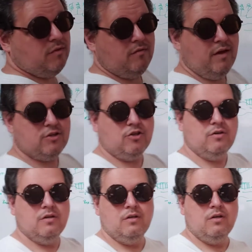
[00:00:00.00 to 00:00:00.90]
of the adventure,
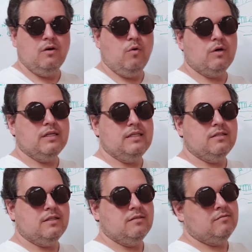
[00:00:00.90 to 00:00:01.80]
or at
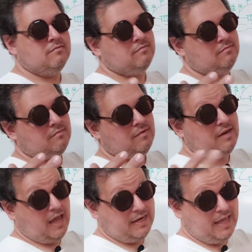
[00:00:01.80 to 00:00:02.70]
least
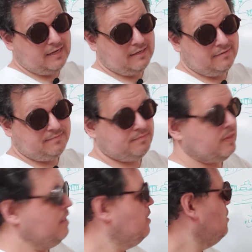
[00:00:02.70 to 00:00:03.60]
not yet.
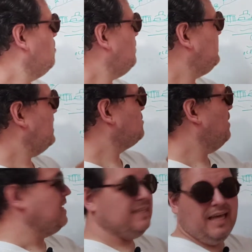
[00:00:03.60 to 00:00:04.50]
But that's
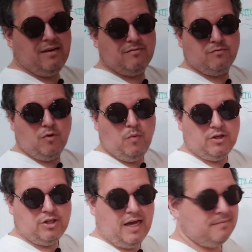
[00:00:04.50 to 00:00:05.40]
my intent for a
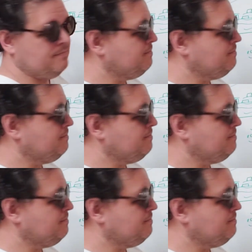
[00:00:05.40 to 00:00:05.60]
one-shot.